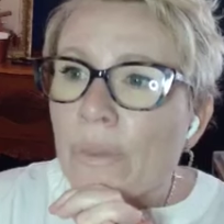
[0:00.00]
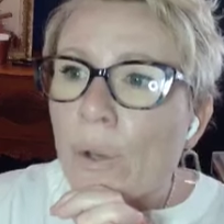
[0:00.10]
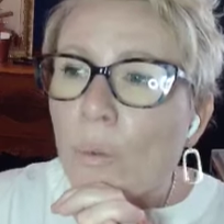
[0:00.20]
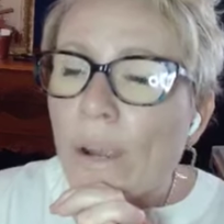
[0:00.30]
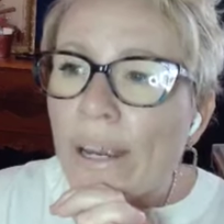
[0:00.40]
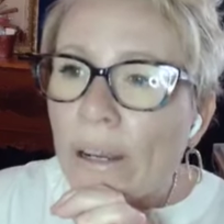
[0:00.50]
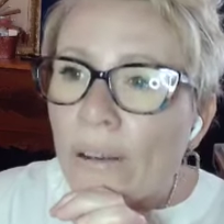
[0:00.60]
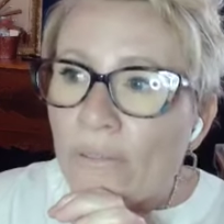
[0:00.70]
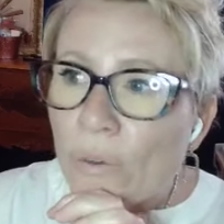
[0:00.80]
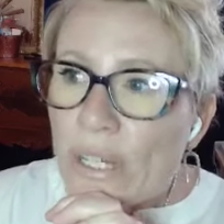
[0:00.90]

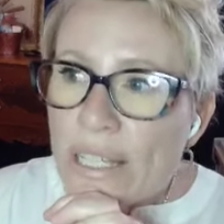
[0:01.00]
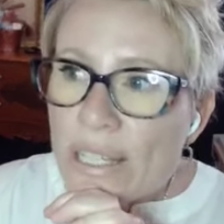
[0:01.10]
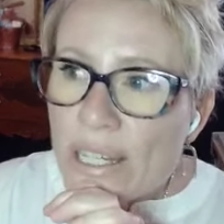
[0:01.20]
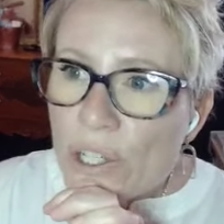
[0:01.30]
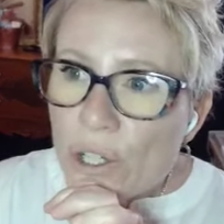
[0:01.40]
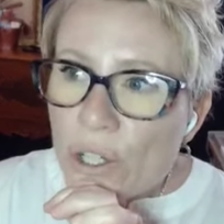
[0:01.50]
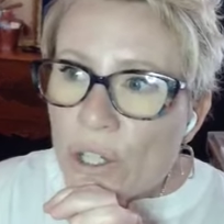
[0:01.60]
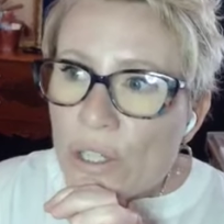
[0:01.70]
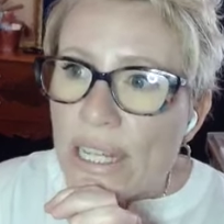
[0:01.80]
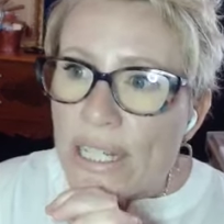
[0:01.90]
where voice
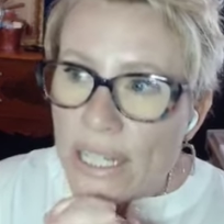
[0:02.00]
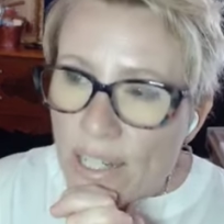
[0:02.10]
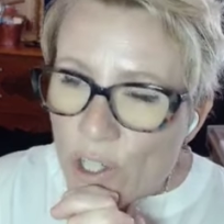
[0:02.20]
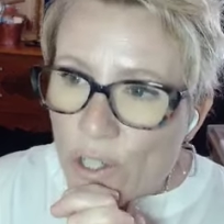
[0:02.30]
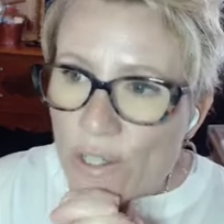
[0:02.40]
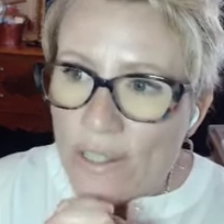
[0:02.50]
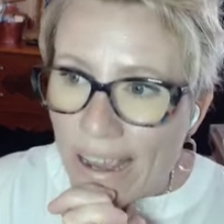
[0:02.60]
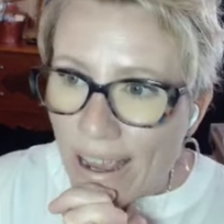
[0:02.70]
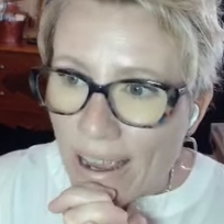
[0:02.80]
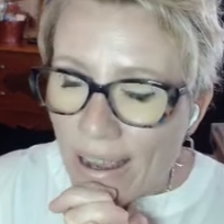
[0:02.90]
teachers and teachers
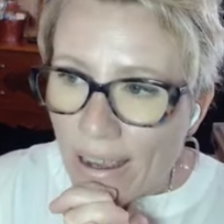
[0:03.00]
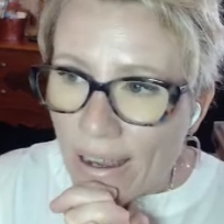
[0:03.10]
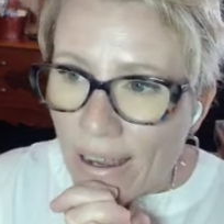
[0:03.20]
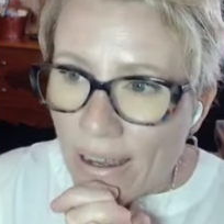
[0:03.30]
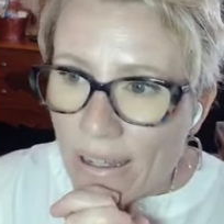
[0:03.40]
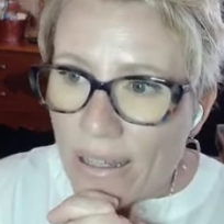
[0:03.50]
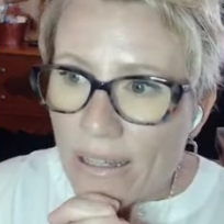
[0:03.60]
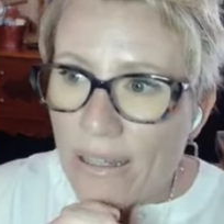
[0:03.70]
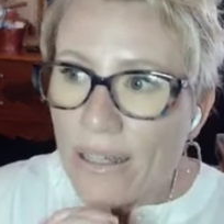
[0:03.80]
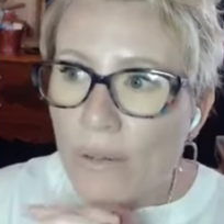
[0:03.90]

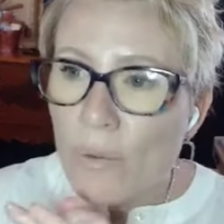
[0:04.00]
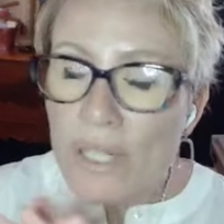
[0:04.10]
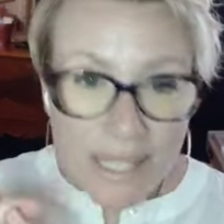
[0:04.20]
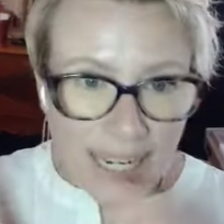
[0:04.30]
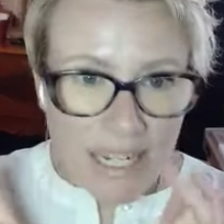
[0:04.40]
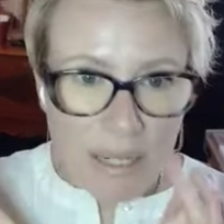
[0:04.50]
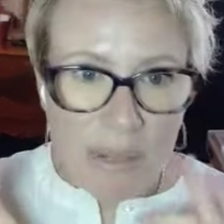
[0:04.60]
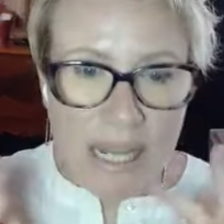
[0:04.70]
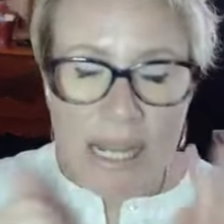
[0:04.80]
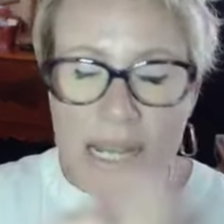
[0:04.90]
will say to
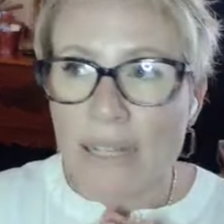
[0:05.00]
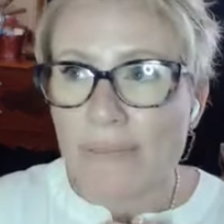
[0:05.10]
me,